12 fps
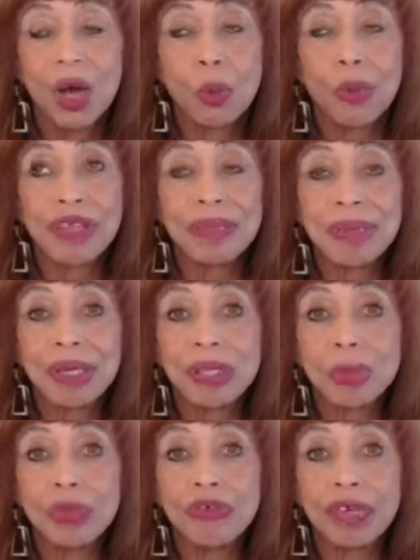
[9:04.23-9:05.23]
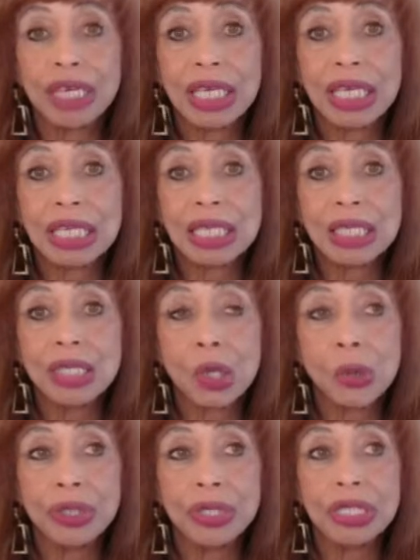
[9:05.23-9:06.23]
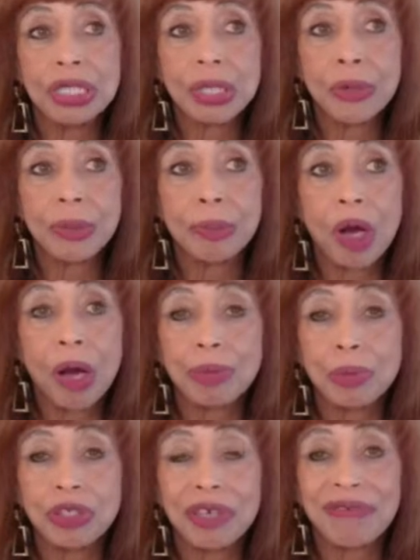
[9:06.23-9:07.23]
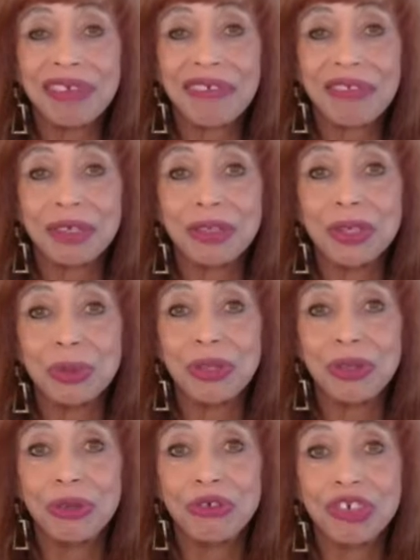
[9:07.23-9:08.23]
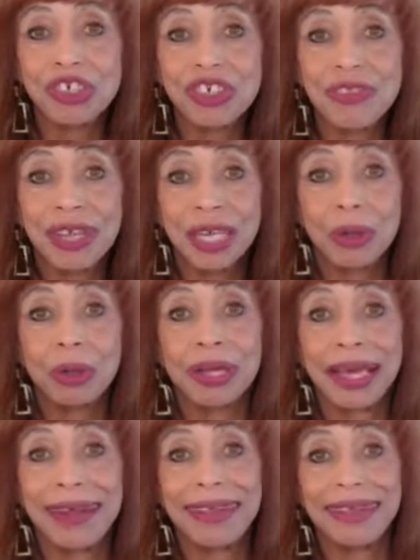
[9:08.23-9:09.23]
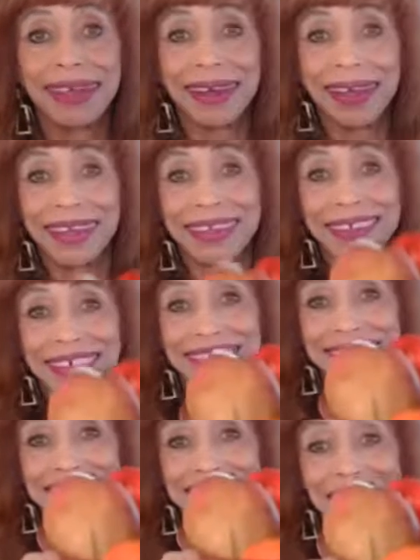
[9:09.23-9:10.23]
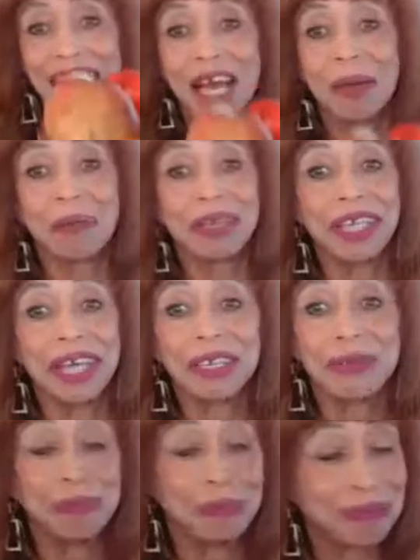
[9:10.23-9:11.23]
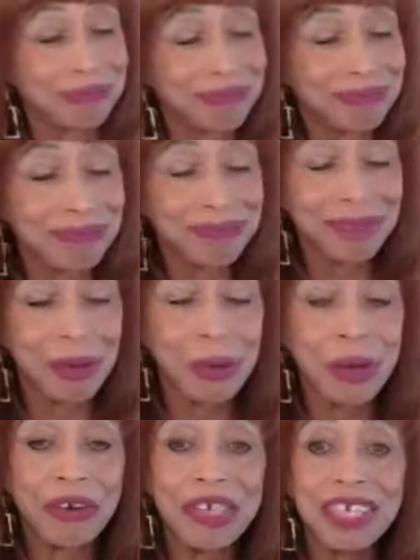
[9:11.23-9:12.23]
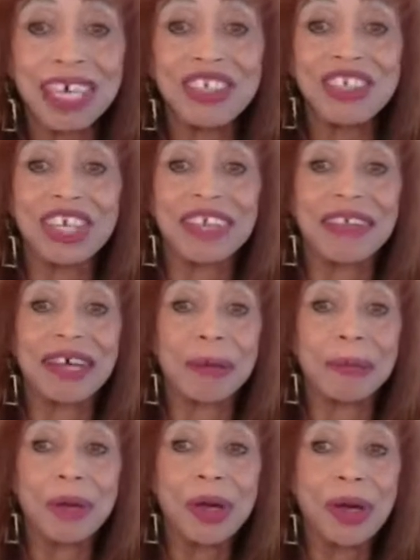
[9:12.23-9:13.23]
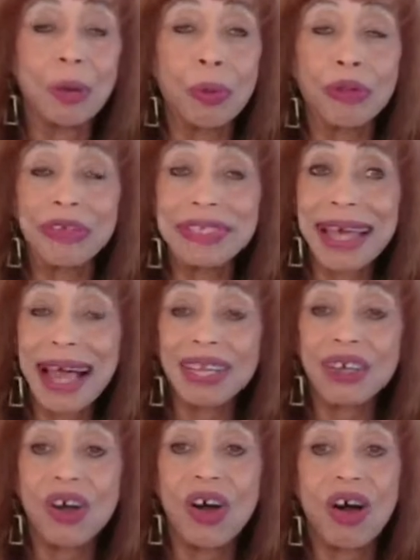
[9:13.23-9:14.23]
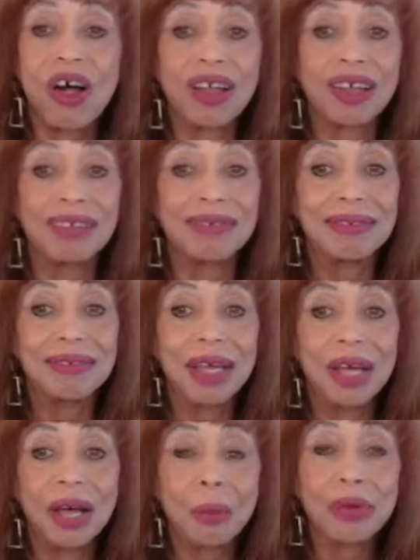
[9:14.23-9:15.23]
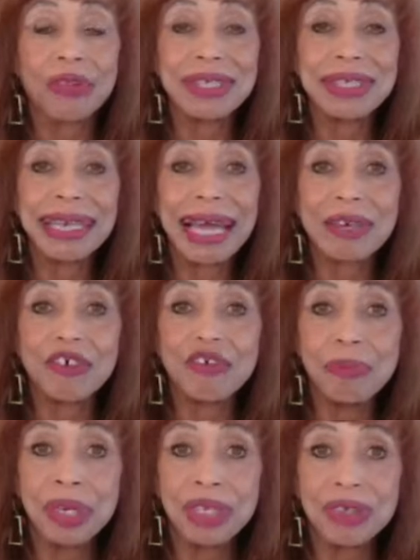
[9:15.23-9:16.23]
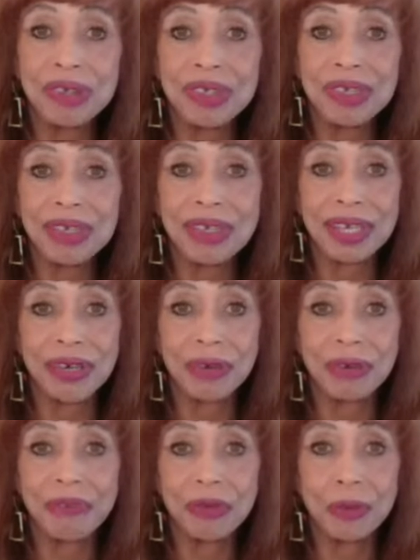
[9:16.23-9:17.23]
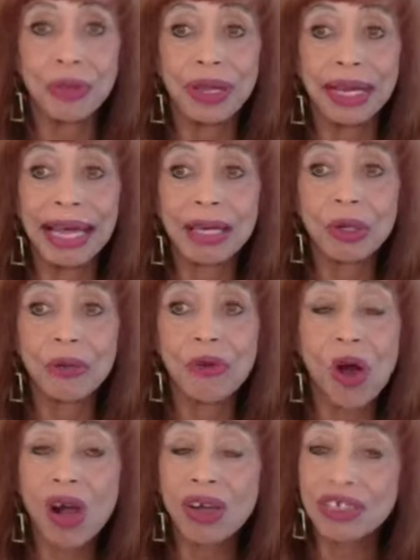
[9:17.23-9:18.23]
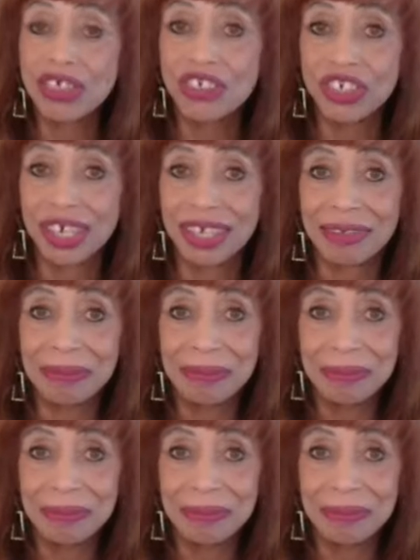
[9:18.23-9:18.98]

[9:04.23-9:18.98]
Whether it's because we're drinking soda pops, which have nothing to do with nutrition. They don't look anything like this, but yet we are indulging in them. Whether it's alcohol, whether it's the lack of minerals in our food, the lack of oxygen